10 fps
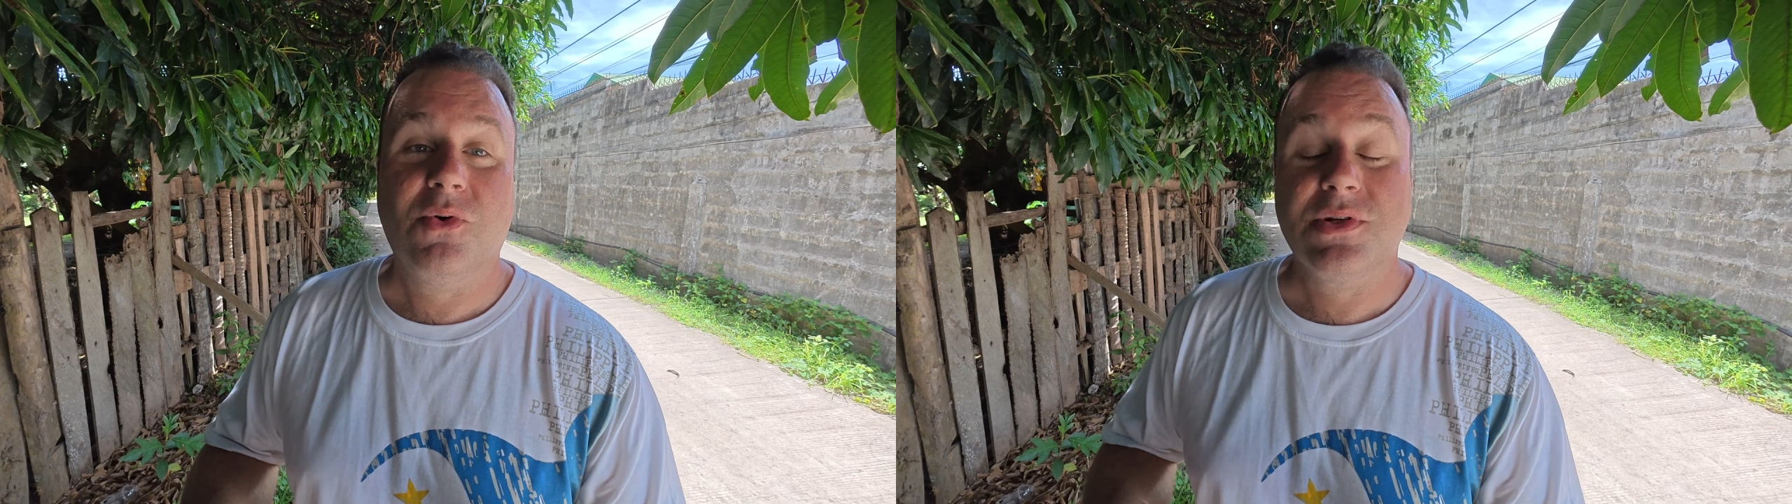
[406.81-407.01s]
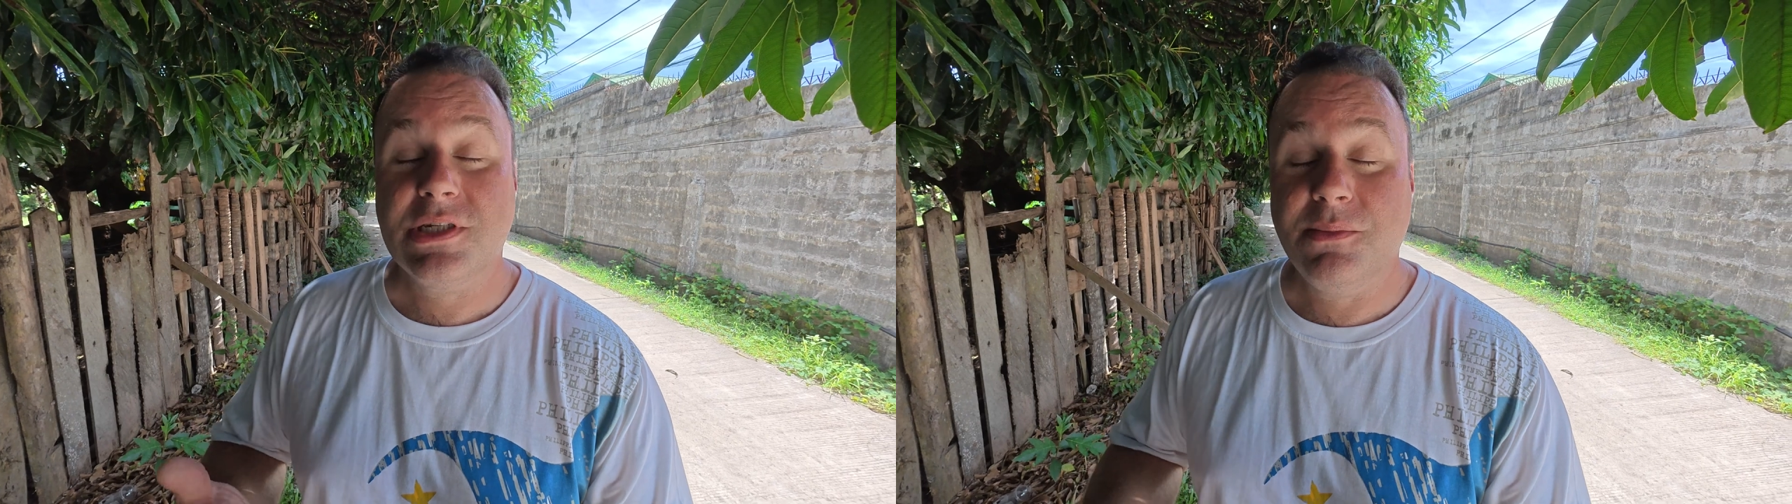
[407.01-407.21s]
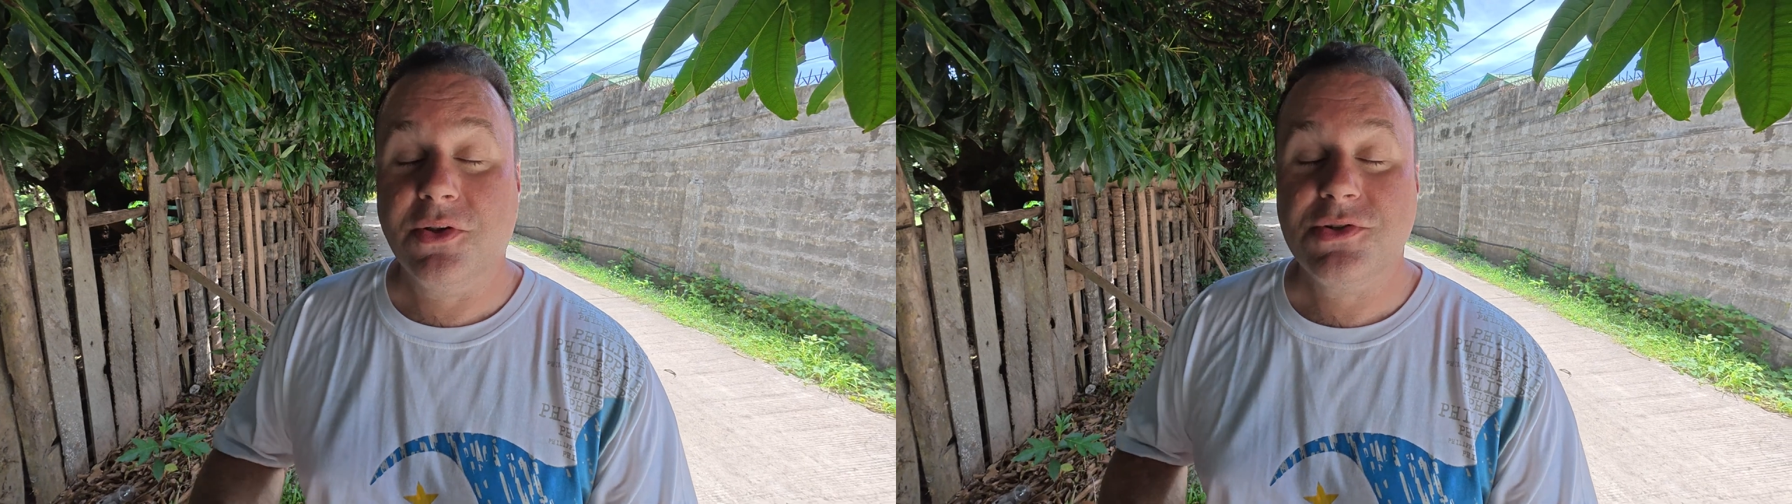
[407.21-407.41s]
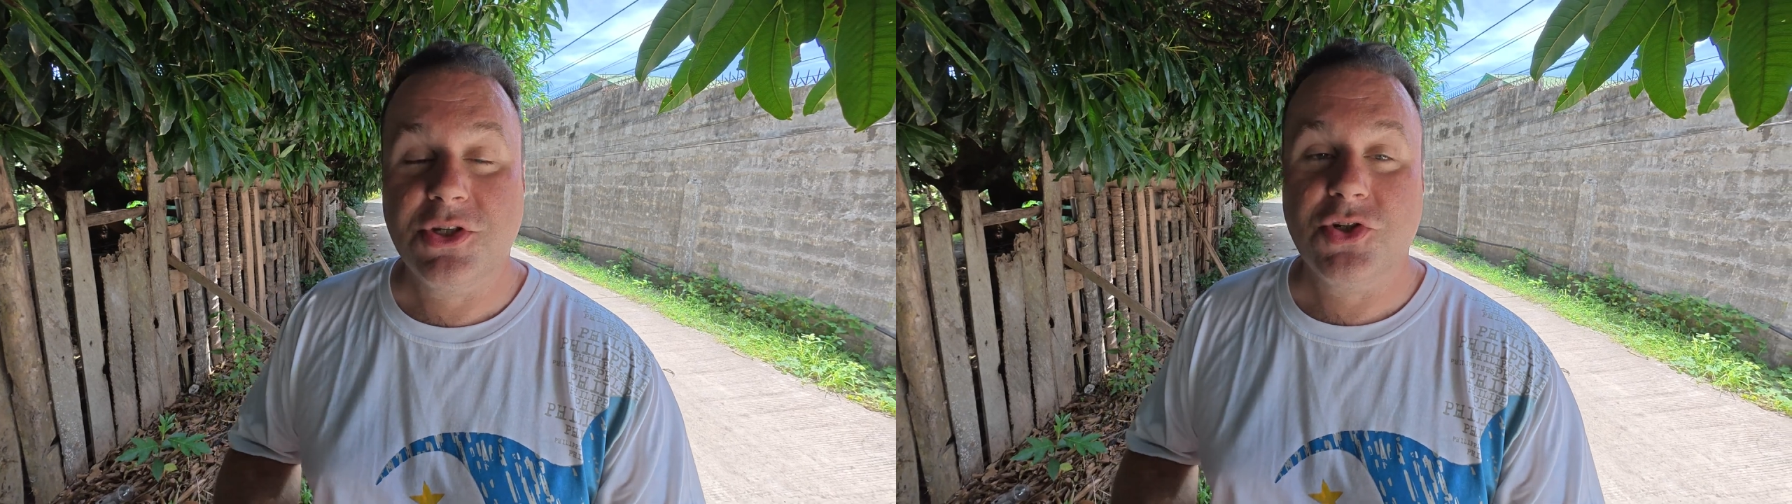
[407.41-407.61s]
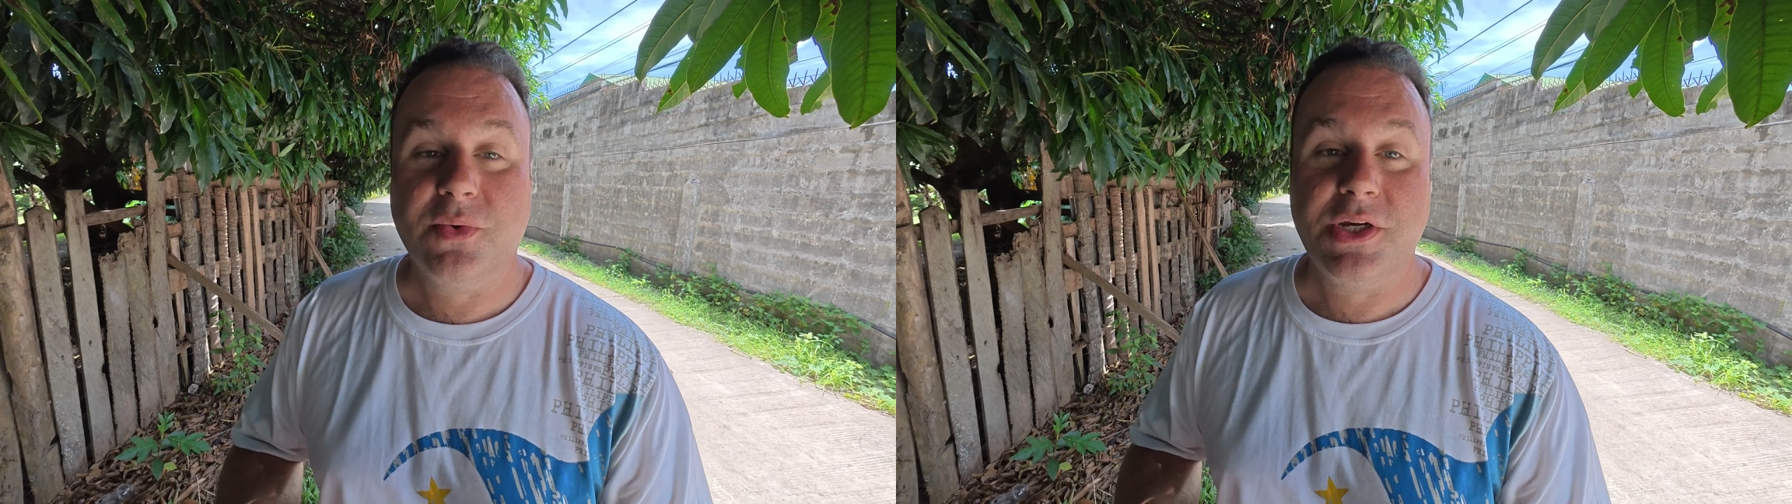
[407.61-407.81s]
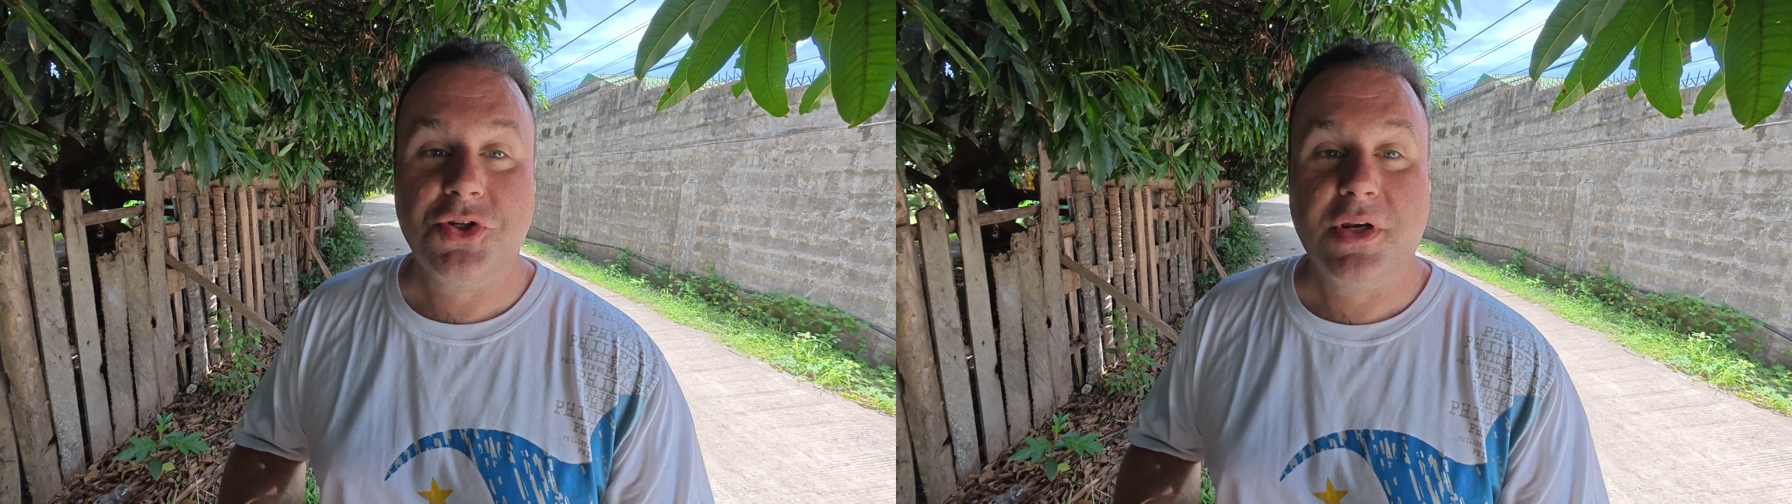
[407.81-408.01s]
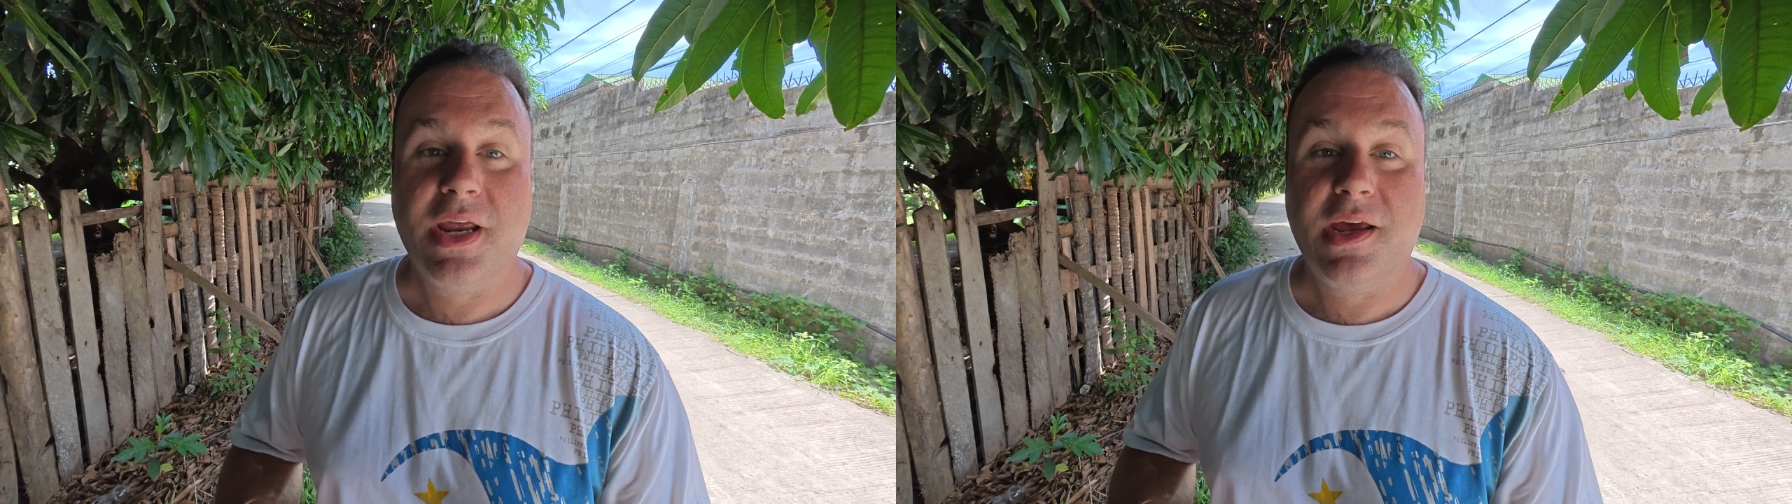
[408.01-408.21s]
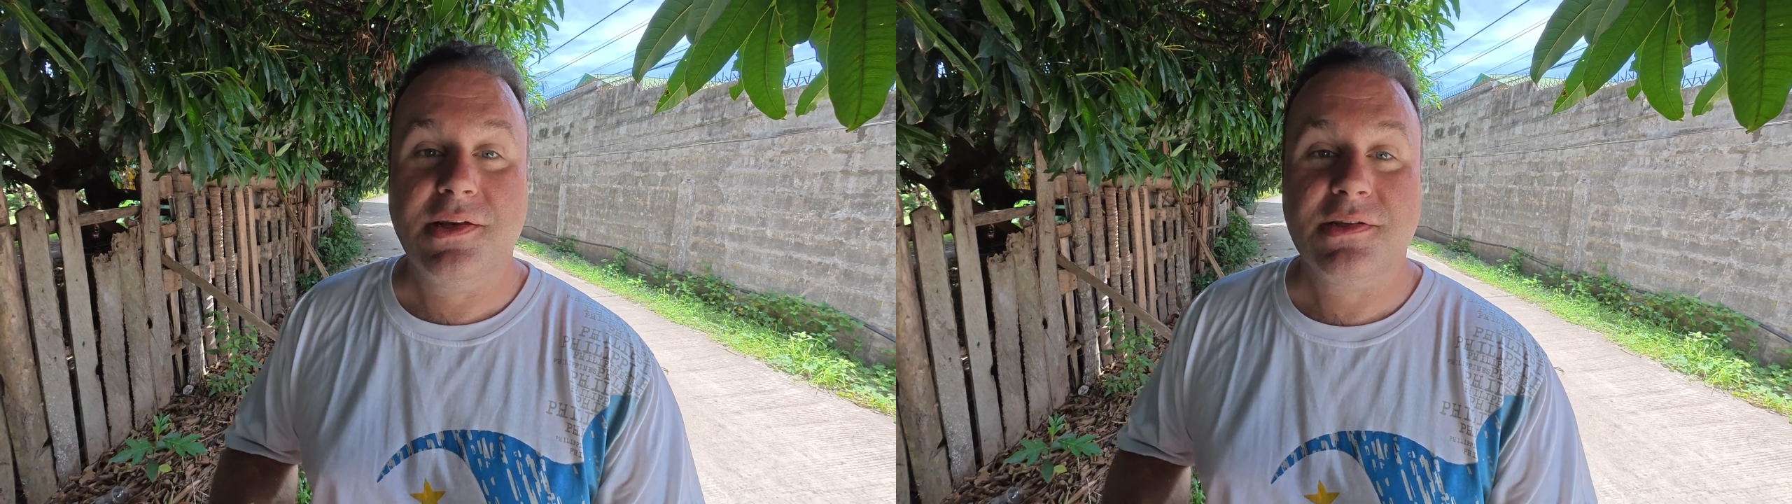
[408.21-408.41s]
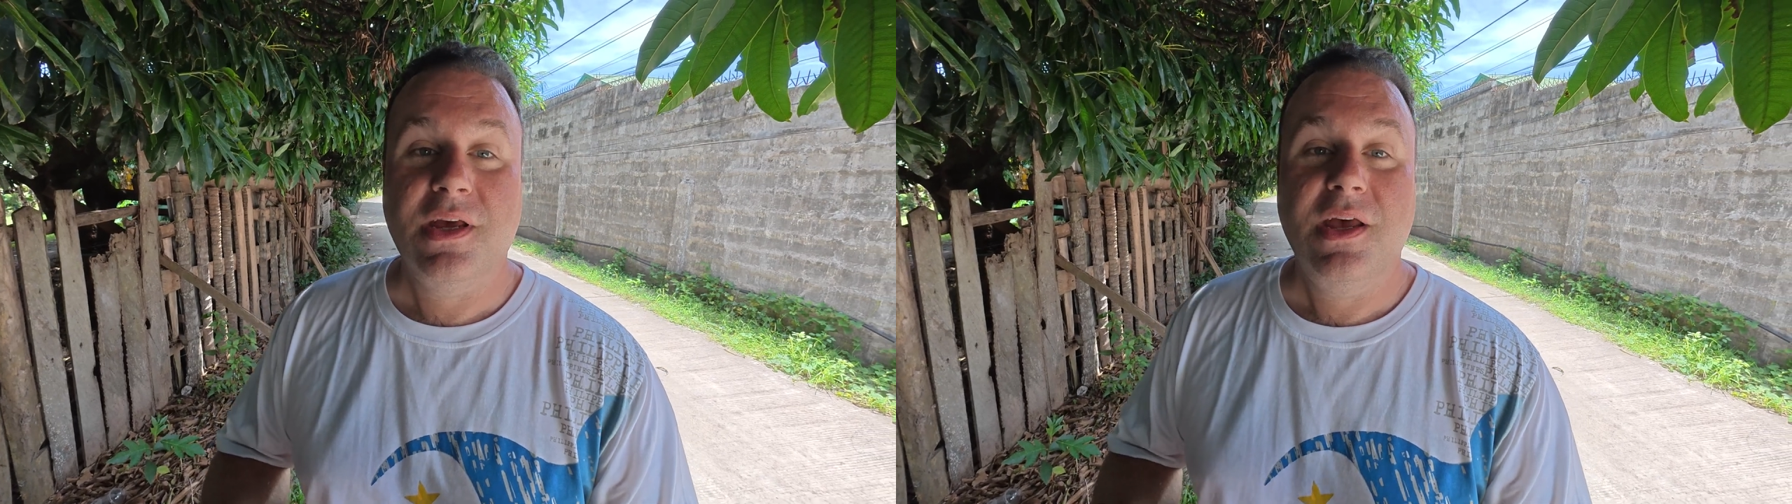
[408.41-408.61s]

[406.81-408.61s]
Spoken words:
or similar situation as